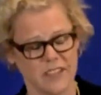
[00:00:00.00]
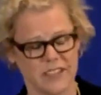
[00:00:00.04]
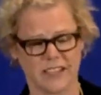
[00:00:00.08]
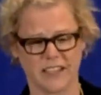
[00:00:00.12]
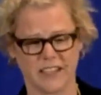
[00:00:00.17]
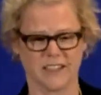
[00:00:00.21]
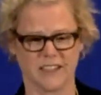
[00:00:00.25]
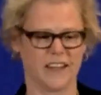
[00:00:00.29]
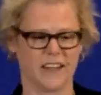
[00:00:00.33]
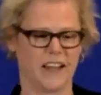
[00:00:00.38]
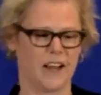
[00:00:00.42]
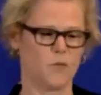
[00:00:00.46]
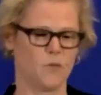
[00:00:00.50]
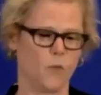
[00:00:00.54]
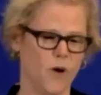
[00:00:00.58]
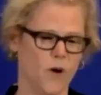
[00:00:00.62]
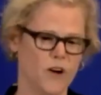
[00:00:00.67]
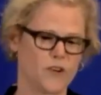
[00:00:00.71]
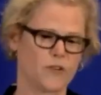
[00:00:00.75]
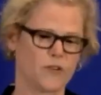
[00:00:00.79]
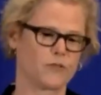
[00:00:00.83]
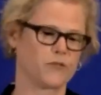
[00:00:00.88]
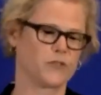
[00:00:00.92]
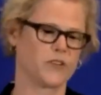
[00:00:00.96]
vividly and, and
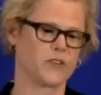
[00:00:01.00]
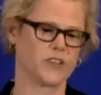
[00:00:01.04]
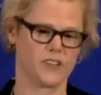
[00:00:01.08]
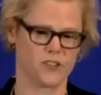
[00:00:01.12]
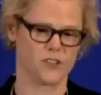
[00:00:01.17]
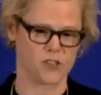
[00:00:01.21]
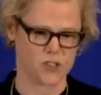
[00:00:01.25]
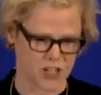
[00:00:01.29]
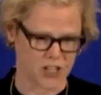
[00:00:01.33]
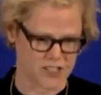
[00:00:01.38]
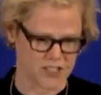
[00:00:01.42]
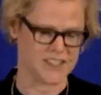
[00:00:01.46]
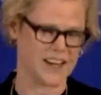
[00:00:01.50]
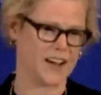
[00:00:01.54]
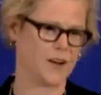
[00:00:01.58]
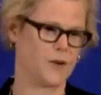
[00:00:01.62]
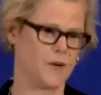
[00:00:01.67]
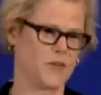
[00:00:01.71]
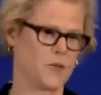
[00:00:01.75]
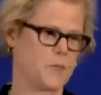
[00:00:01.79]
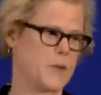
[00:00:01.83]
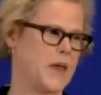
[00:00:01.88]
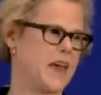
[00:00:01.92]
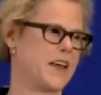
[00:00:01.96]
wonderfully just
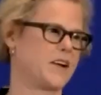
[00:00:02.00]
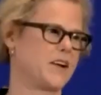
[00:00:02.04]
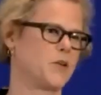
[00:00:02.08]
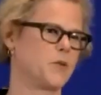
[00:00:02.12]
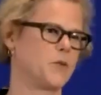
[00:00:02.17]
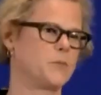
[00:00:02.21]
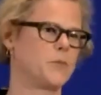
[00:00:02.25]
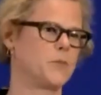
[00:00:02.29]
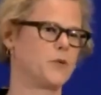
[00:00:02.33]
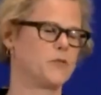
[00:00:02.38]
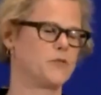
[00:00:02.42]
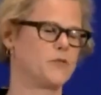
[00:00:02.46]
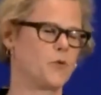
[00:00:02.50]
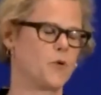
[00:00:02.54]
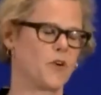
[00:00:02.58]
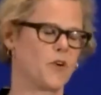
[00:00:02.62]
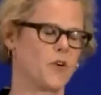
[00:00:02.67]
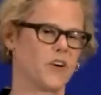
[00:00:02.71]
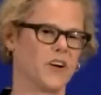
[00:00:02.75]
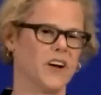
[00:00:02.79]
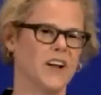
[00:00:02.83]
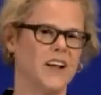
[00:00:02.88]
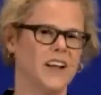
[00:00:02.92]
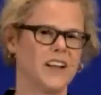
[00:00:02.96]
now in the panel
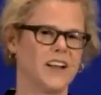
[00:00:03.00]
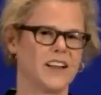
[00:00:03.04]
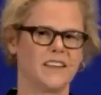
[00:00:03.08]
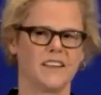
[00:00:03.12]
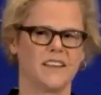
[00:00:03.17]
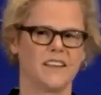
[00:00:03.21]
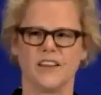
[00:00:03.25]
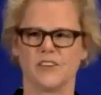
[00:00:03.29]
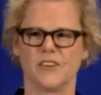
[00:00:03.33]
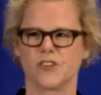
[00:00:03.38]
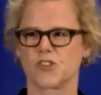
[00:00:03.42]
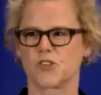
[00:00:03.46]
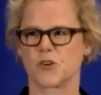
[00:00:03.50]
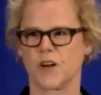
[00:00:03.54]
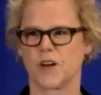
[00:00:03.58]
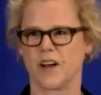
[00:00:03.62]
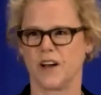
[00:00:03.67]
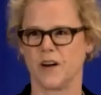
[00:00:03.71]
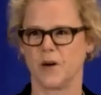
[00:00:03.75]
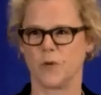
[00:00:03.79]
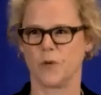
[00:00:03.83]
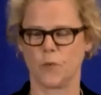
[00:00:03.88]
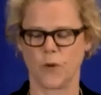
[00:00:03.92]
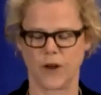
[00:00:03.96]
before lunch
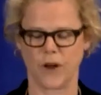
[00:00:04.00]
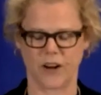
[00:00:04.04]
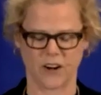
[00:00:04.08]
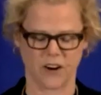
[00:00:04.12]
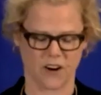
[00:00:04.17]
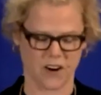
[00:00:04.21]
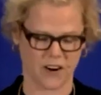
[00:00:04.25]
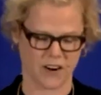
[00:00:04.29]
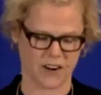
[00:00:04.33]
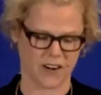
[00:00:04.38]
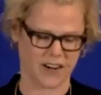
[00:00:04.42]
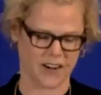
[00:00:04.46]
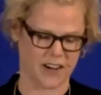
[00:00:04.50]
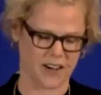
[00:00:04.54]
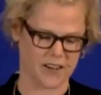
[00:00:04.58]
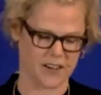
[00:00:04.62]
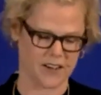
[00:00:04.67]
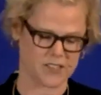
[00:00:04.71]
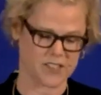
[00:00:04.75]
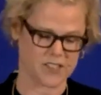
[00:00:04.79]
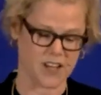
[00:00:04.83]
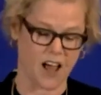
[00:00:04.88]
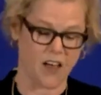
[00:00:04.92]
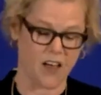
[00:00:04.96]
uh, when our
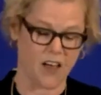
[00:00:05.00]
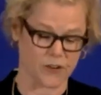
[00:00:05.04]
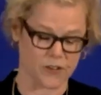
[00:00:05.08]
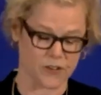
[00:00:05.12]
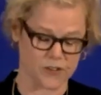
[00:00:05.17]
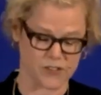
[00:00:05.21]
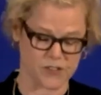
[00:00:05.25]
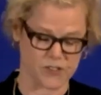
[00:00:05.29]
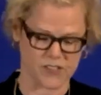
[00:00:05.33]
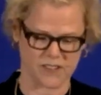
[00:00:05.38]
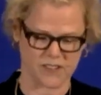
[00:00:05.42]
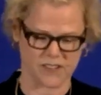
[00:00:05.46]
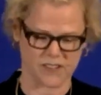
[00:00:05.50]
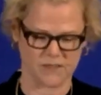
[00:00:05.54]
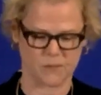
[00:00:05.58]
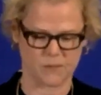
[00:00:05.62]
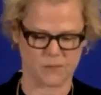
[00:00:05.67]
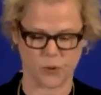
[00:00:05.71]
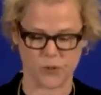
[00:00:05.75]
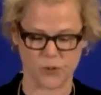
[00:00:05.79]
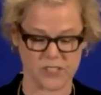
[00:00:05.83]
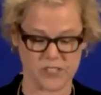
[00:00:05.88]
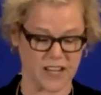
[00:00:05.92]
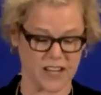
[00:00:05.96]
uh, scholars
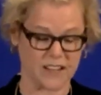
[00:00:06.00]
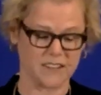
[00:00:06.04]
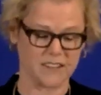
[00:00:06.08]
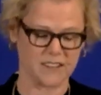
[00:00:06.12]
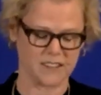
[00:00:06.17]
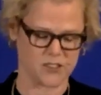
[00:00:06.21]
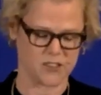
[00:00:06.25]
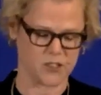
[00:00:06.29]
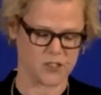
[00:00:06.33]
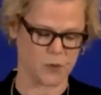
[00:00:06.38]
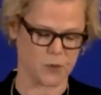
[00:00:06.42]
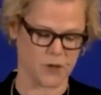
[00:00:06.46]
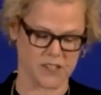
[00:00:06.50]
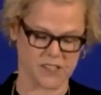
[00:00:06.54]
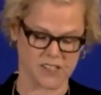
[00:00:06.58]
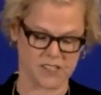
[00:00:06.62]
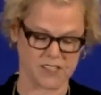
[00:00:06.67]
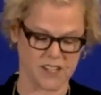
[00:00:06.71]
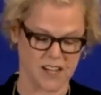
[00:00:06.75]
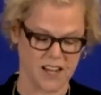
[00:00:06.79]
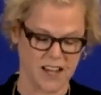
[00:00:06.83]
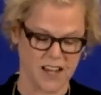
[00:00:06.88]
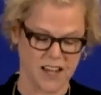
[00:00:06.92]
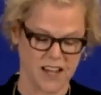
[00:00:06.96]
presented to
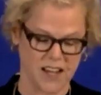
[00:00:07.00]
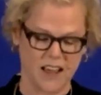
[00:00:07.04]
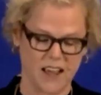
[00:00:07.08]
us